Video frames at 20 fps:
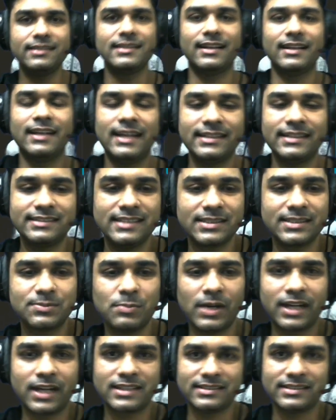let's just
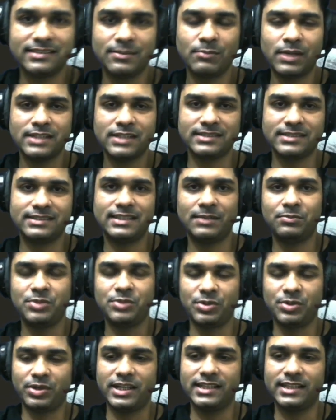merge them
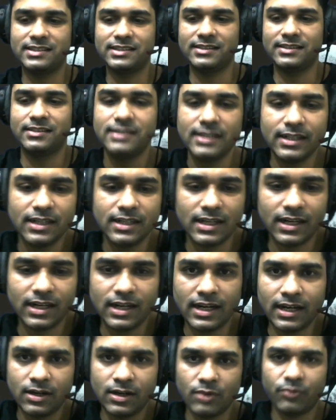together
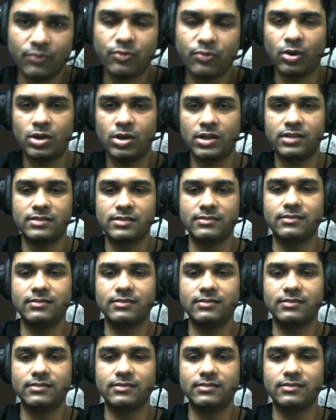for